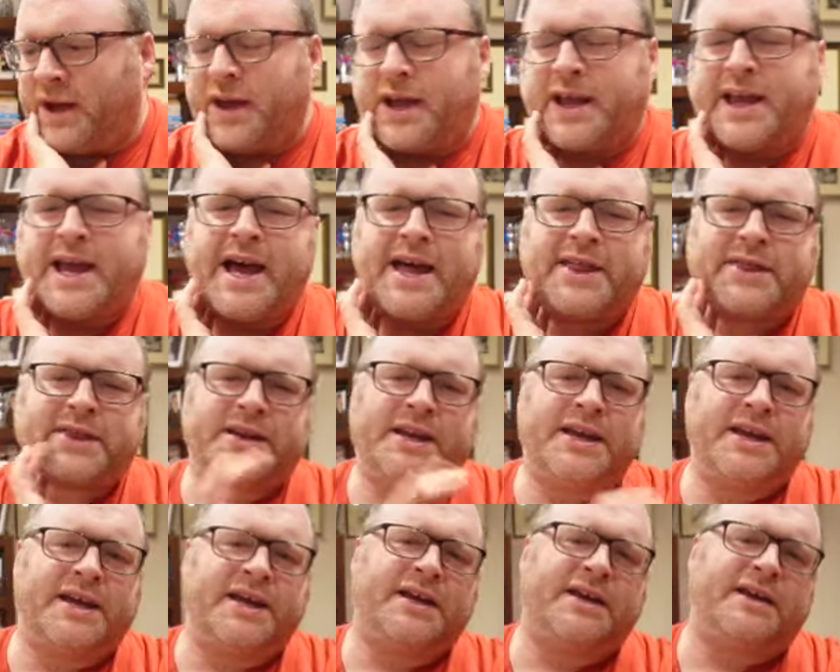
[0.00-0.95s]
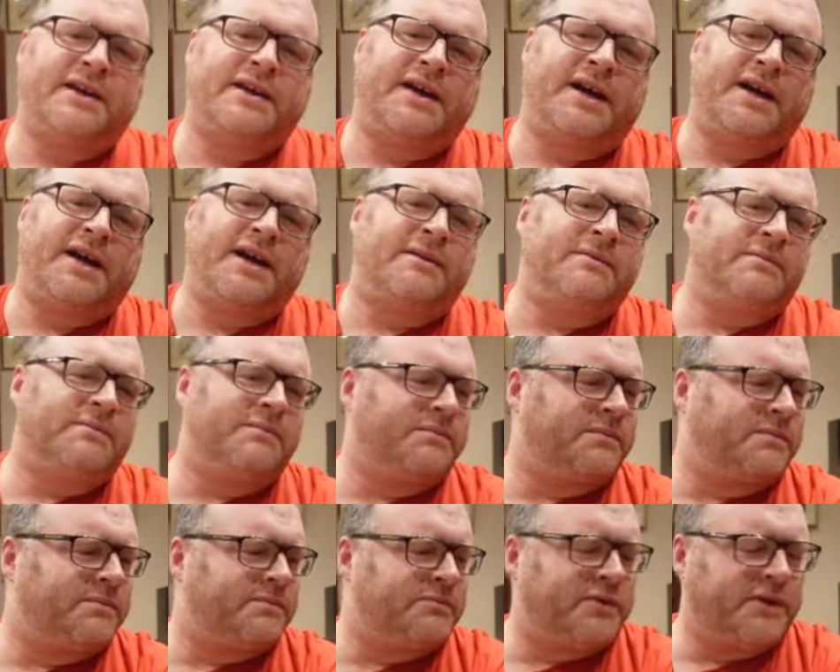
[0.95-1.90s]
Catholic
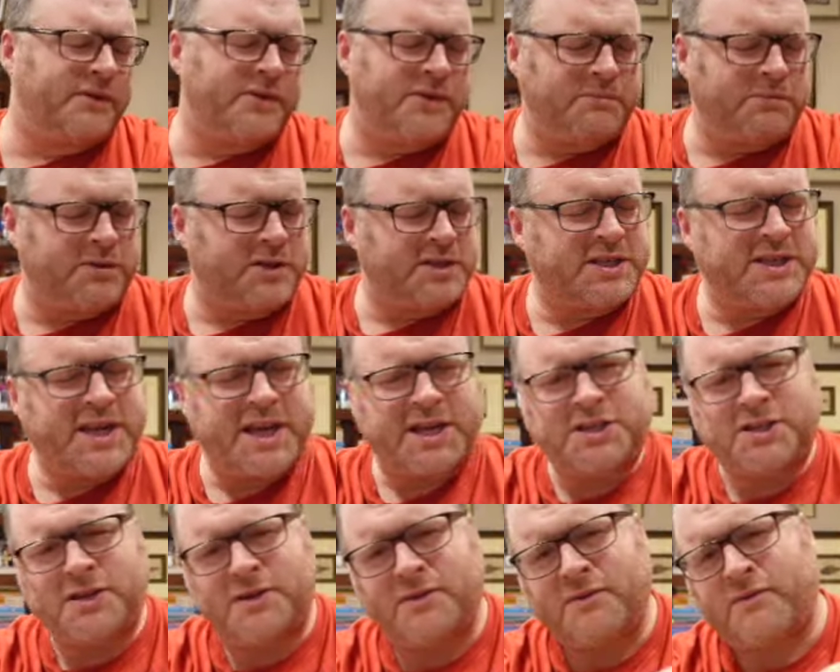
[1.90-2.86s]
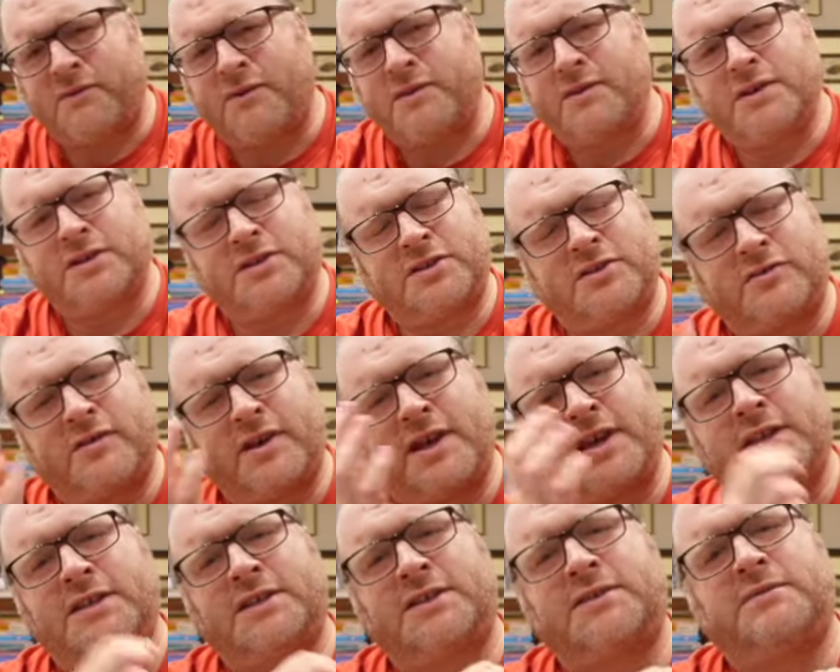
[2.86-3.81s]
procession through the
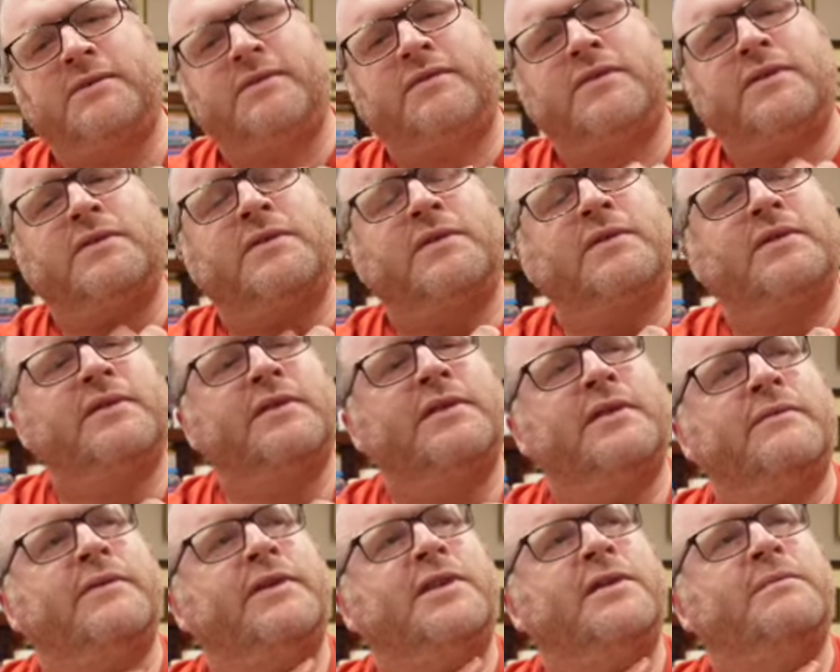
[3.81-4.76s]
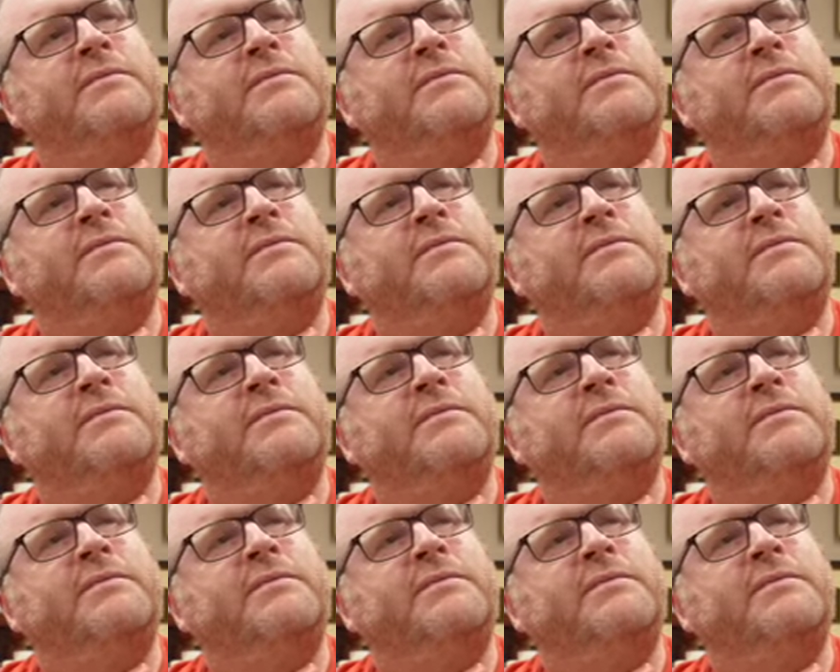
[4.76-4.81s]
streets with the